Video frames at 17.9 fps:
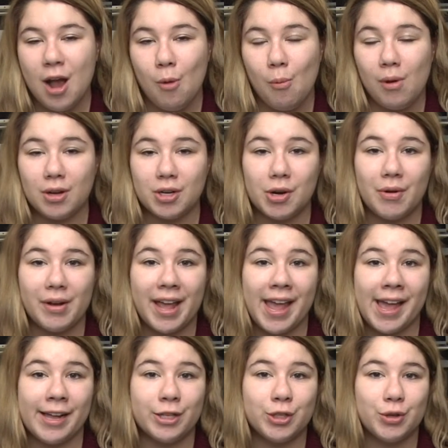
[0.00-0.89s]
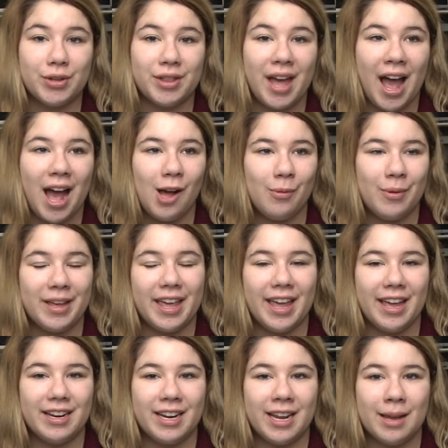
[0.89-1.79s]
While Noah can't enjoy the Halloween
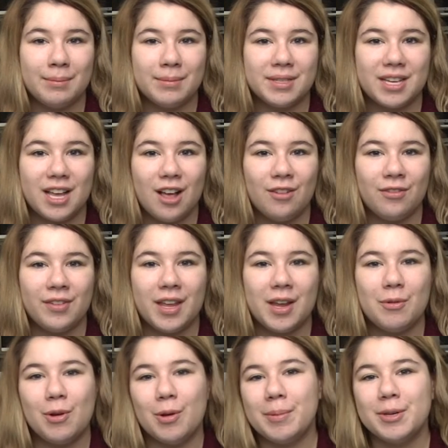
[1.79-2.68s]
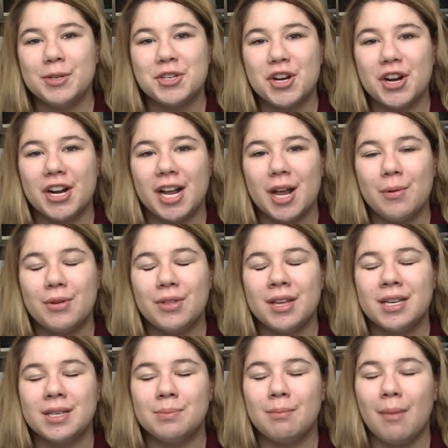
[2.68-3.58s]
candy himself, he will be sharing it with
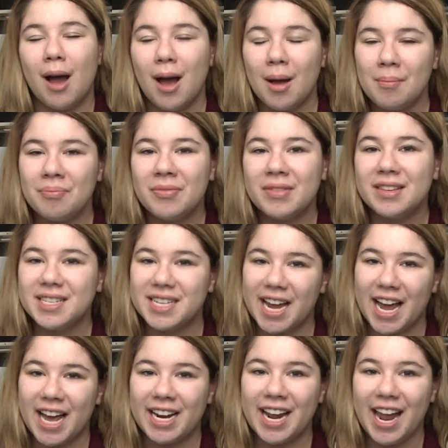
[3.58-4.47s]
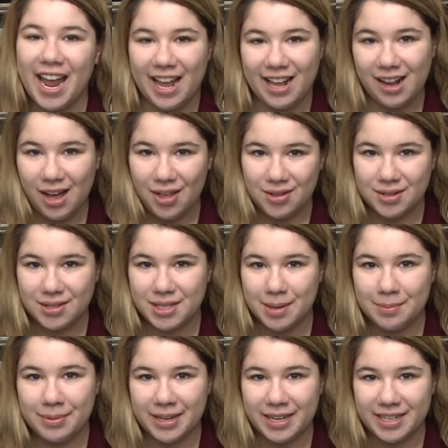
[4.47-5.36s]
his mom, dad, and other
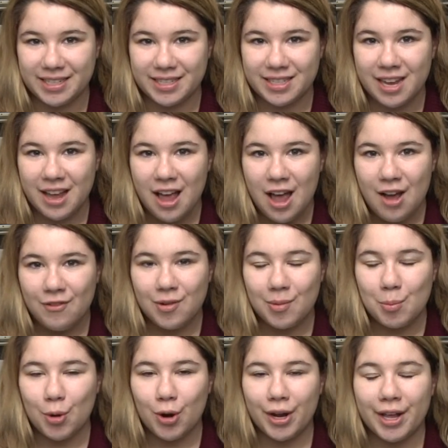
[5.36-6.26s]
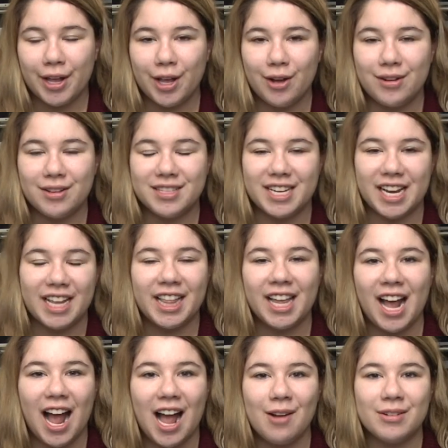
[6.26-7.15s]
siblings. For more, you can go to
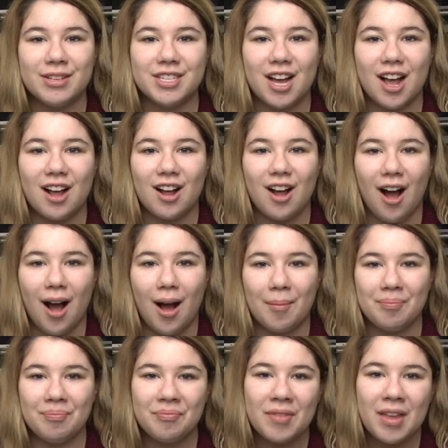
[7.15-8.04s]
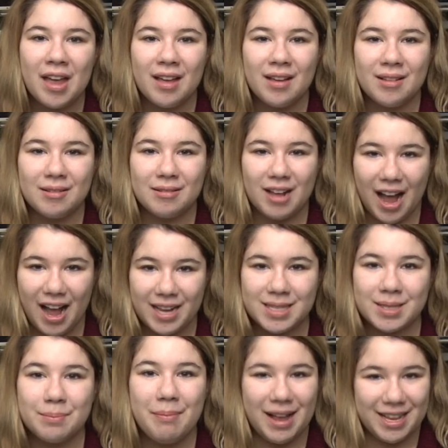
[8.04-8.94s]
dailyiowan.com.
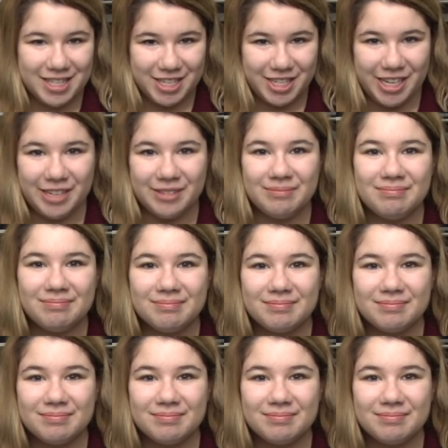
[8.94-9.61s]
Guys, back to you.